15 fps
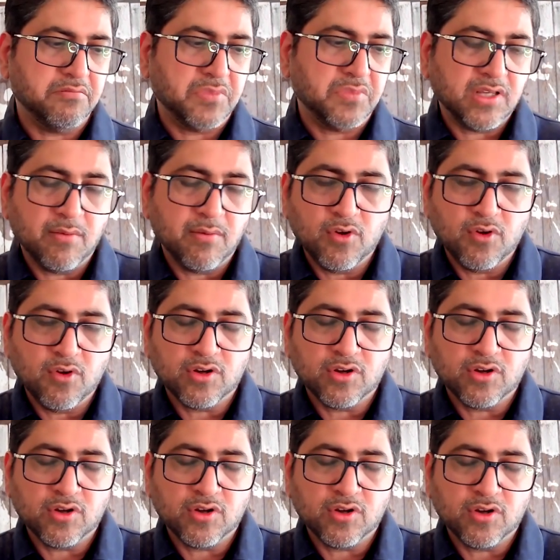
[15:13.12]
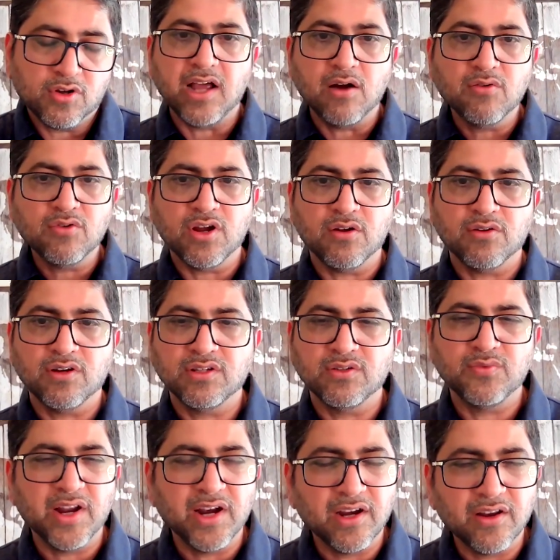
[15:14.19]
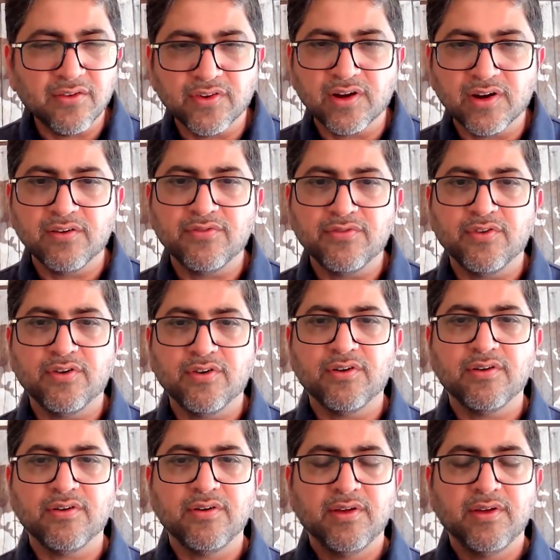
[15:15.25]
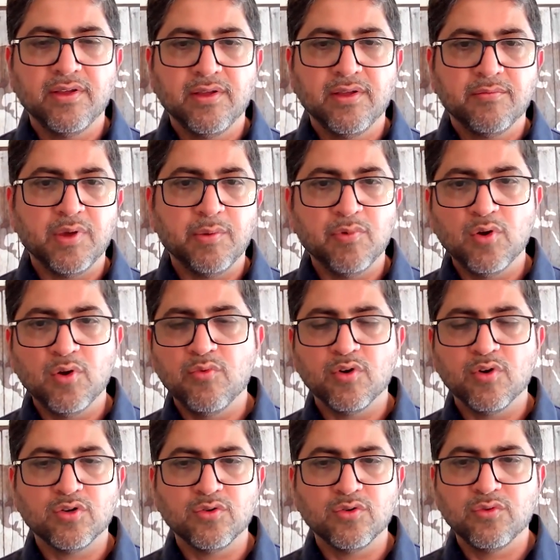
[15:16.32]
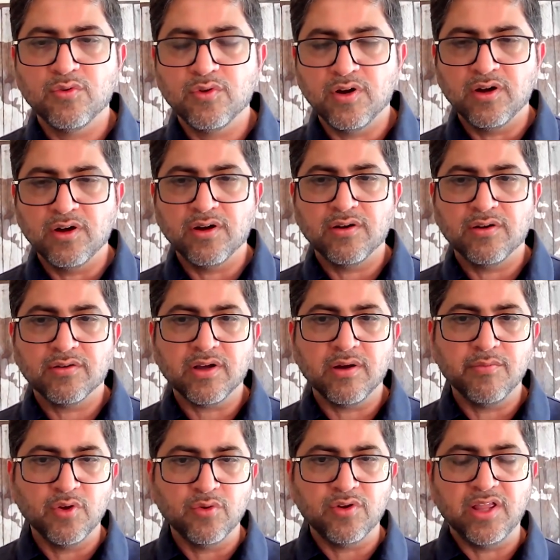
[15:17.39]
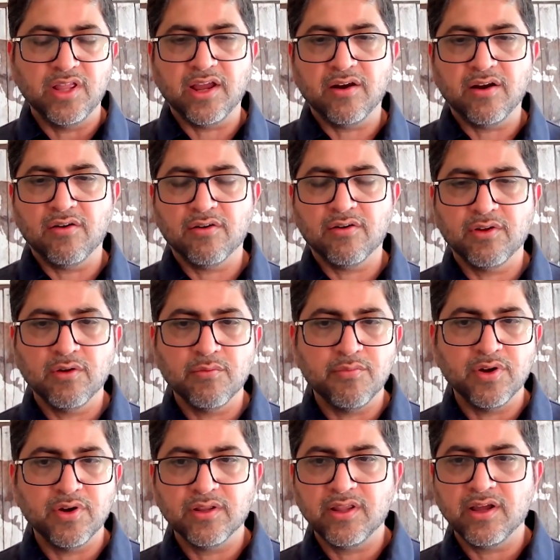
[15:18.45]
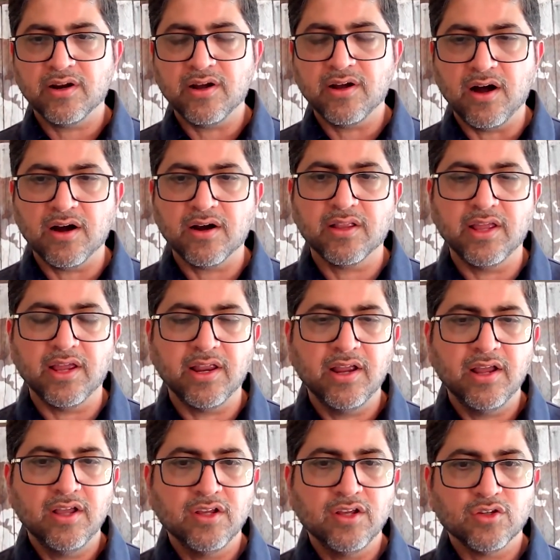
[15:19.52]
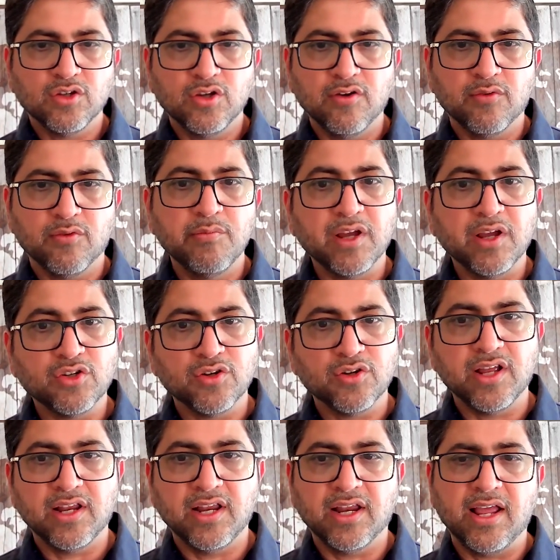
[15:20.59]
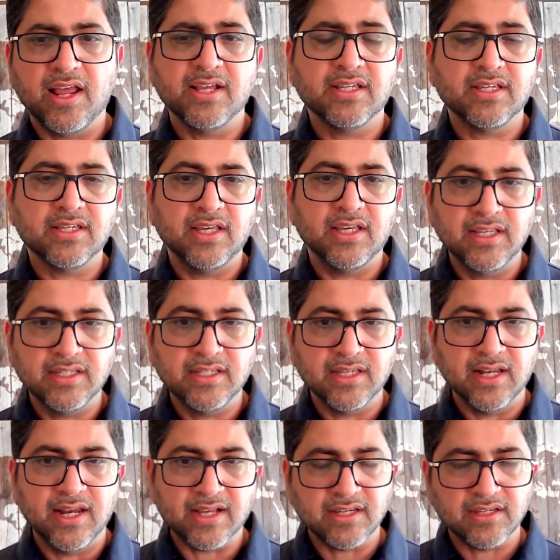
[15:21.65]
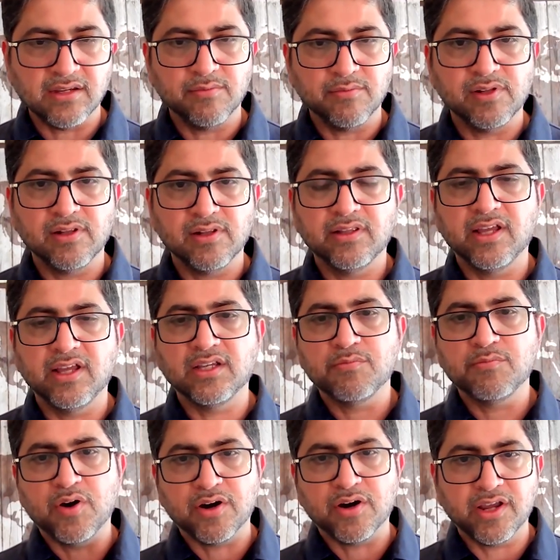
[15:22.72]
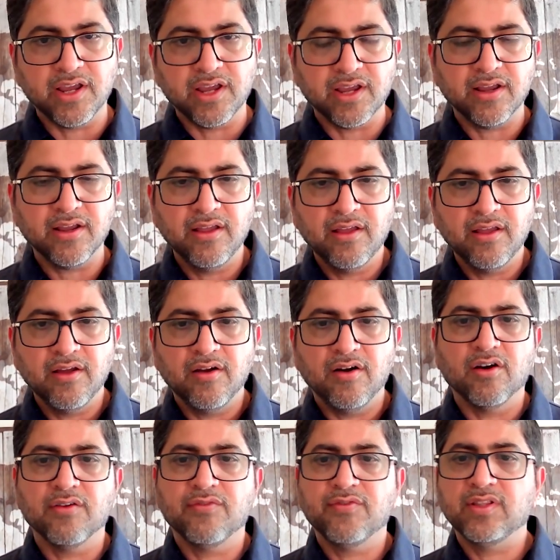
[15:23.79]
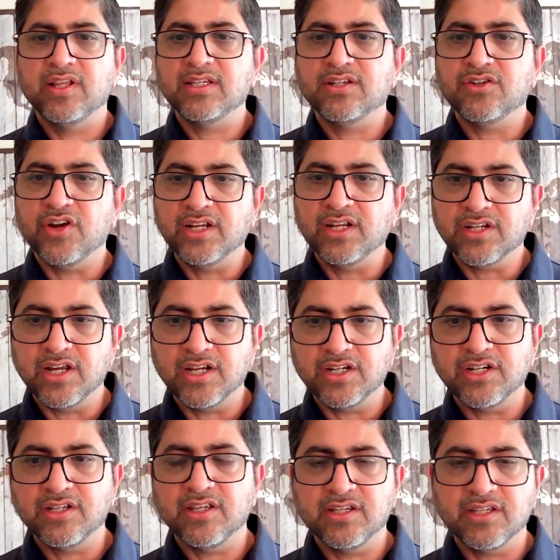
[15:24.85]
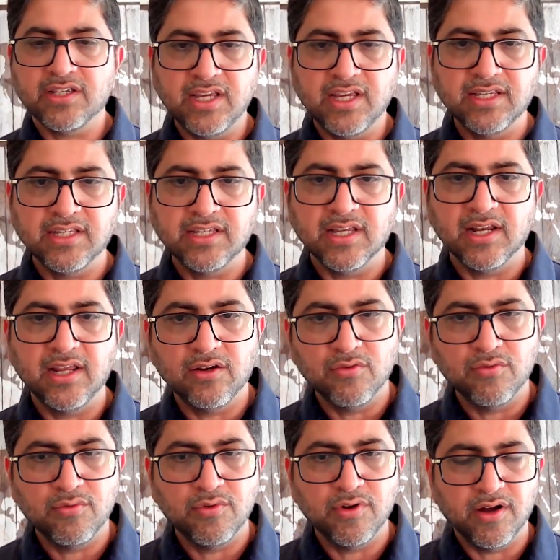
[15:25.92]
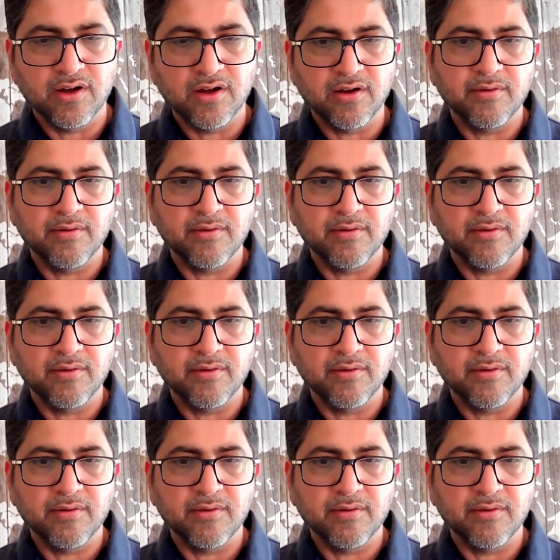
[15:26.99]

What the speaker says: Some locations like downtown is very difficult for people who want to commute there, or bring their car there. So you have to make sure that it is easily accessible. There's parking, or if there's train stations, is easily to